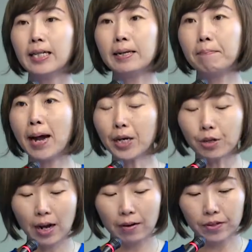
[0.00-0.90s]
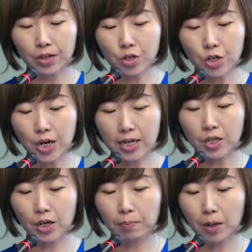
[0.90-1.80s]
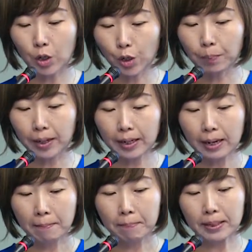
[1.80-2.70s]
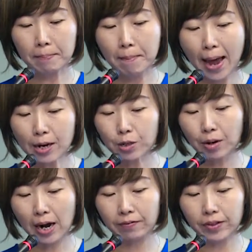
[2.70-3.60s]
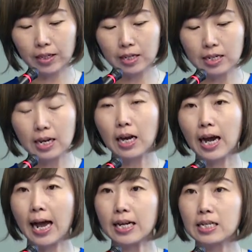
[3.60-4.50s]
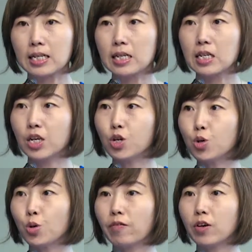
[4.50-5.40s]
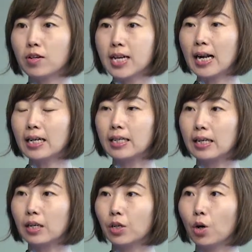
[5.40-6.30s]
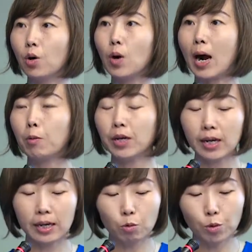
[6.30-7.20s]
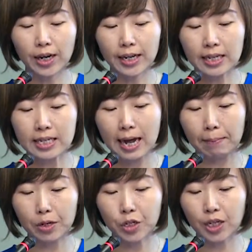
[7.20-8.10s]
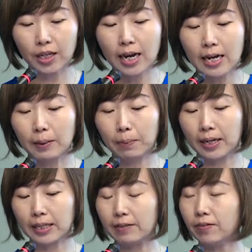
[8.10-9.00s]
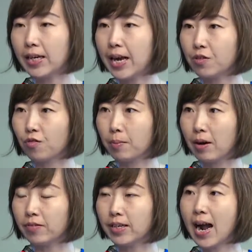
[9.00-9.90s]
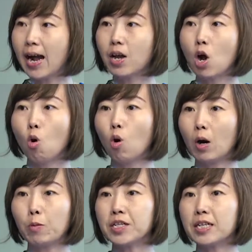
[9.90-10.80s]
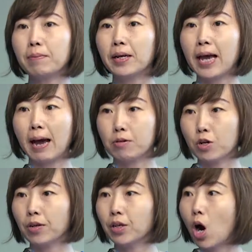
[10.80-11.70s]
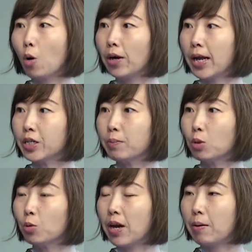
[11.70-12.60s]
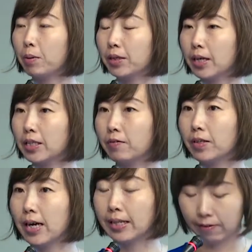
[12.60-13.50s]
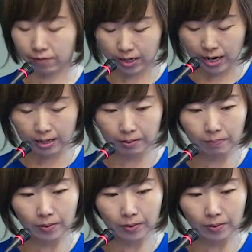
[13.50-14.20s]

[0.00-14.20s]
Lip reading: The micro evidence suggests there could be, but the macro evidence has this issue of causality. Are we really establishing the productivity gains from FDI, or are we simply capturing the correlation between productivity and FDI?